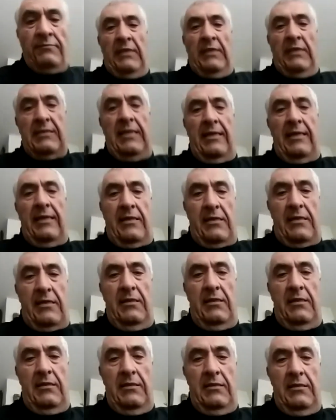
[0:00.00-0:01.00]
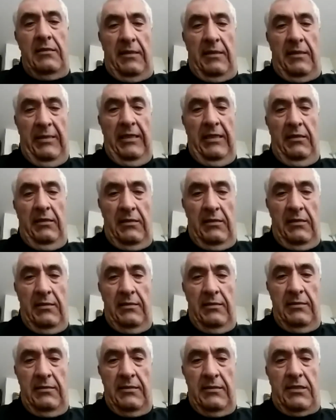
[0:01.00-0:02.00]
It's like, I mean,
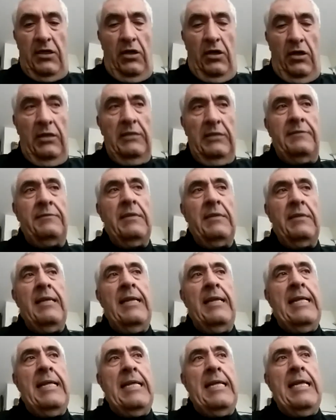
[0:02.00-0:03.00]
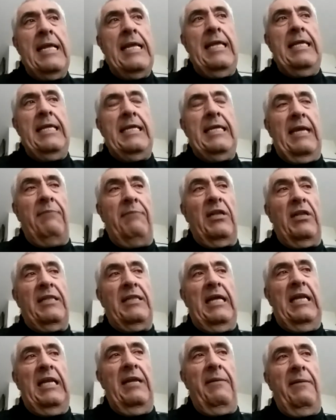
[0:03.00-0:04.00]
so he came to
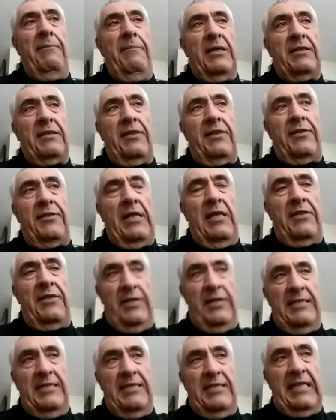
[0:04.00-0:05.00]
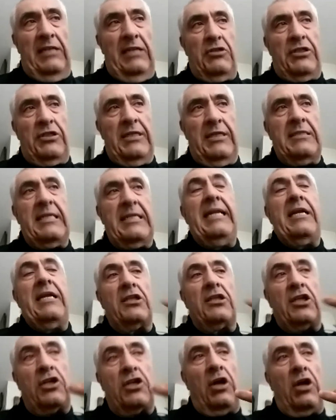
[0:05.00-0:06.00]
deli about three sandwiches. Then he
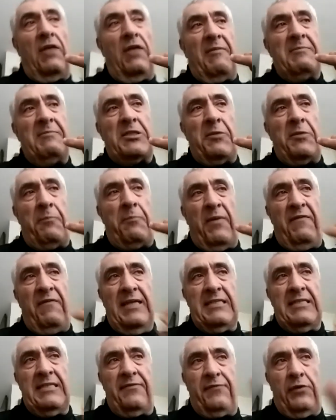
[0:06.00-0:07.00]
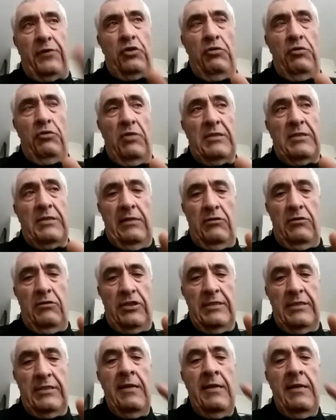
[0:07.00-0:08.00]
got a call from the supervisor for two more
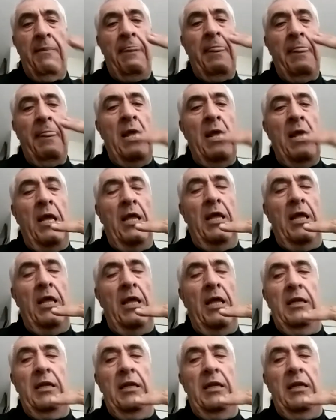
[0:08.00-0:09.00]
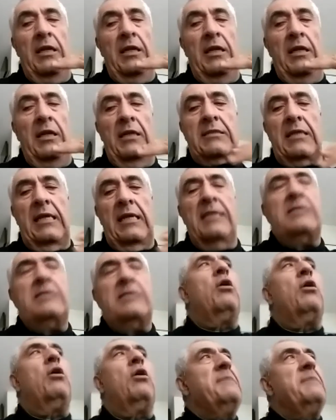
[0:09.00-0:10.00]
sandwiches. And he, he
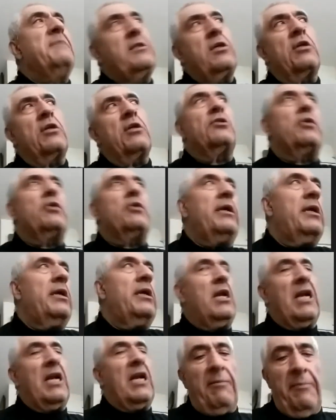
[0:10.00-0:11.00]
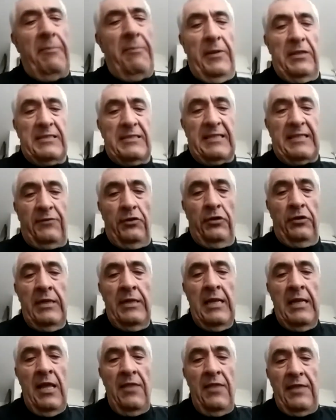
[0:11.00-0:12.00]
said, oh, it's my territory here. I come pay this afternoon.
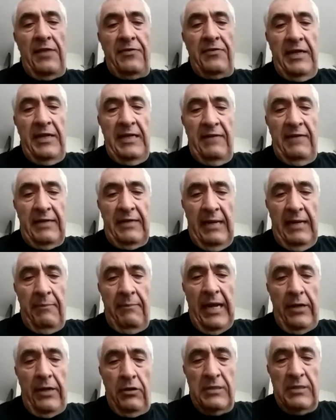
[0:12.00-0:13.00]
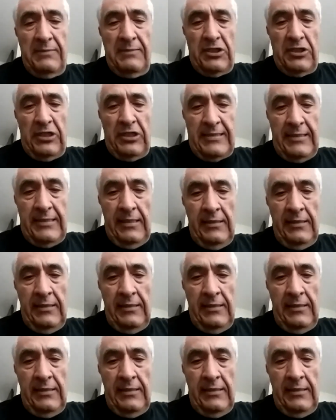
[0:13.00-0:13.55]
That day never came. I know his name is Jesse.